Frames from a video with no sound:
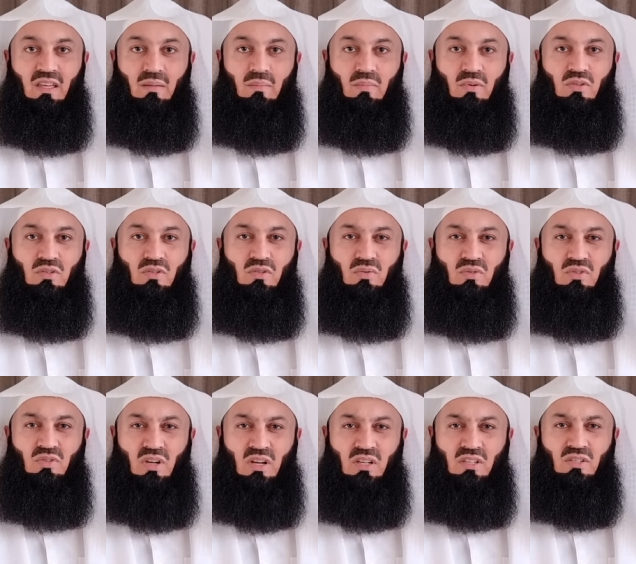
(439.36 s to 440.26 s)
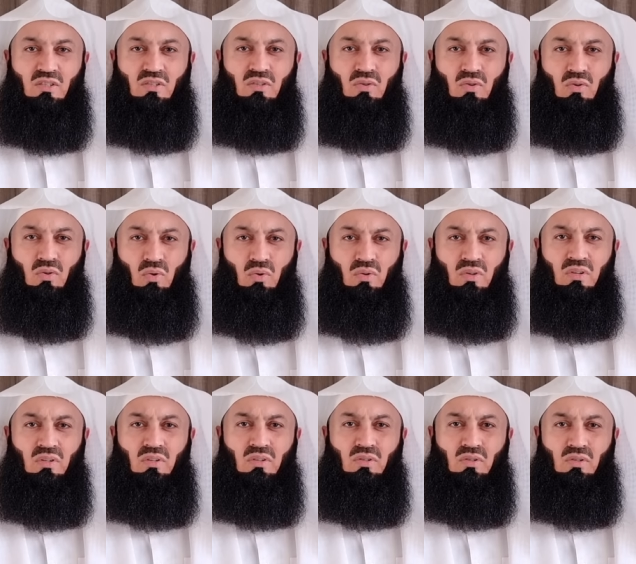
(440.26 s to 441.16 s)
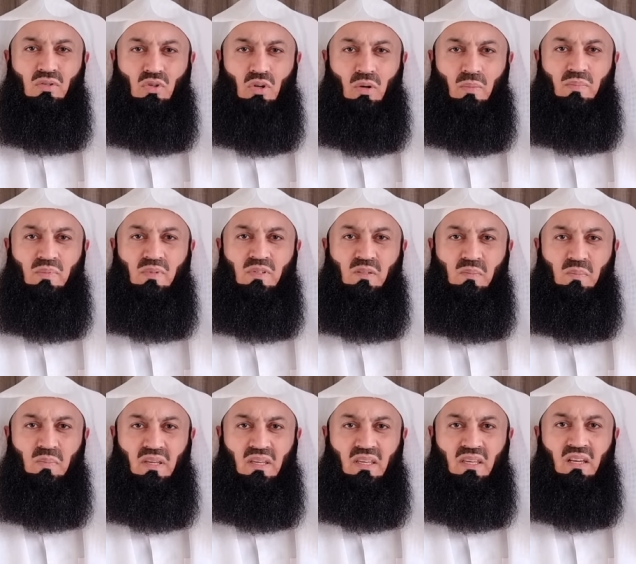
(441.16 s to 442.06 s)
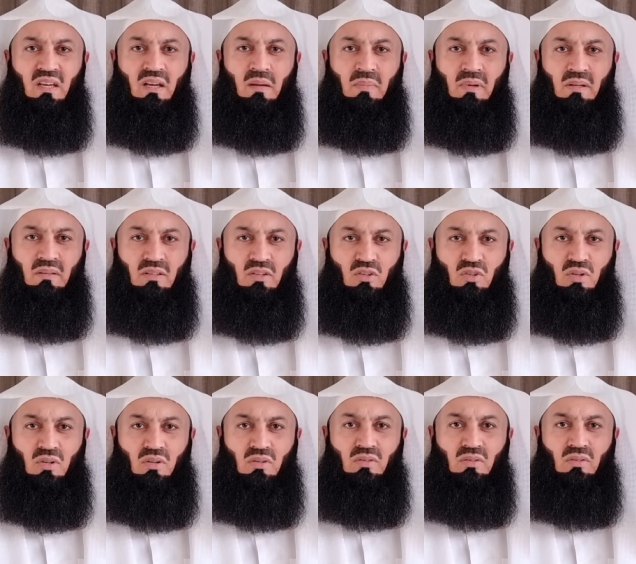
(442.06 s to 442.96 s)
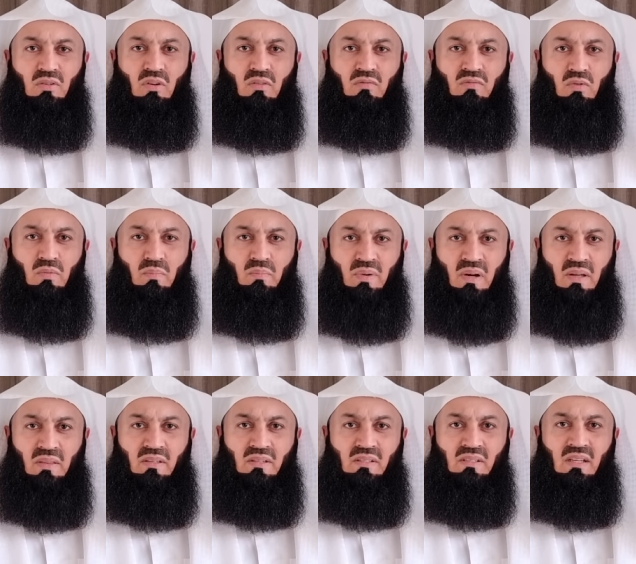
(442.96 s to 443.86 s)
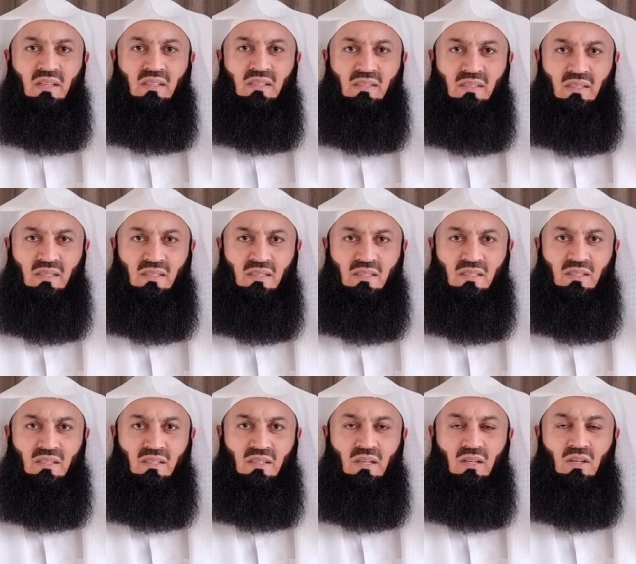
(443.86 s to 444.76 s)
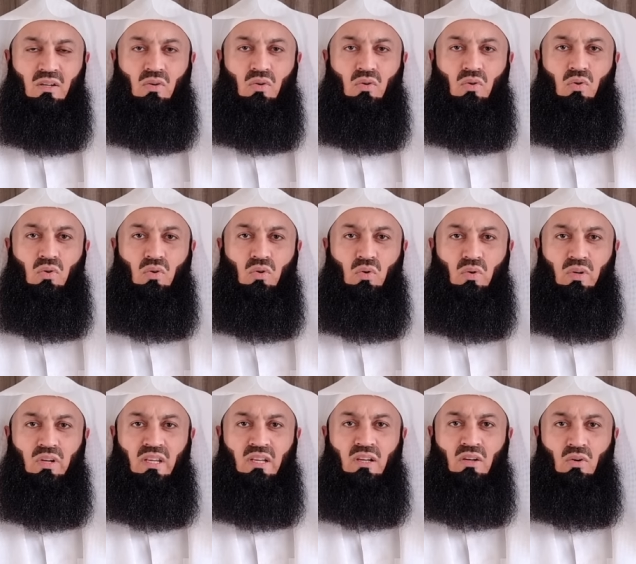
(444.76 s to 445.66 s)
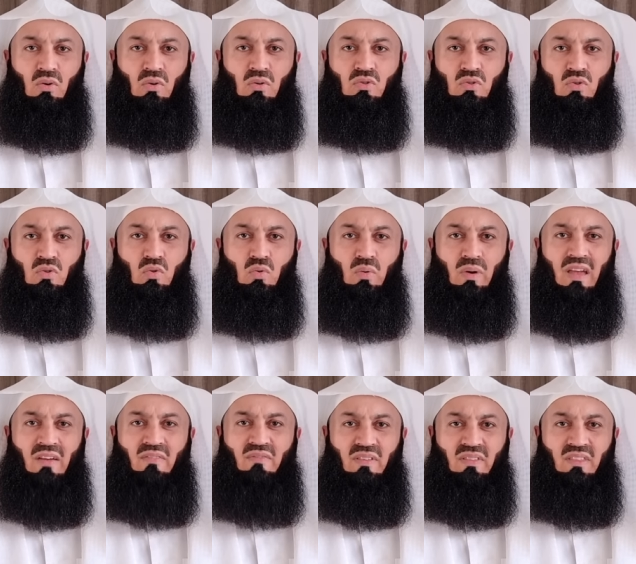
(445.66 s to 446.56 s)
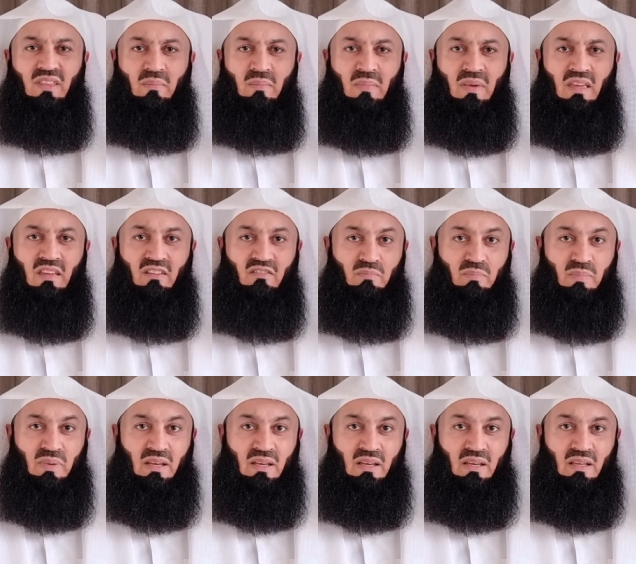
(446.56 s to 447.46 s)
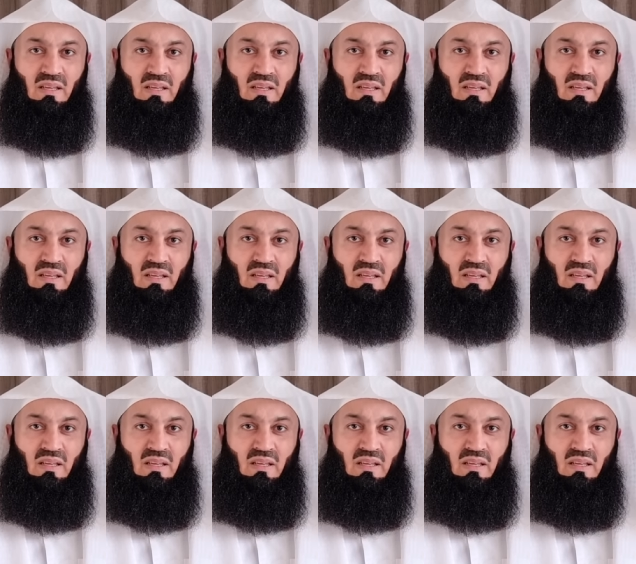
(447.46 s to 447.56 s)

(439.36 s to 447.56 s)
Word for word: Because you just couldn't stop speaking about the children of your brothers and sisters or your in laws or whoever they may have been.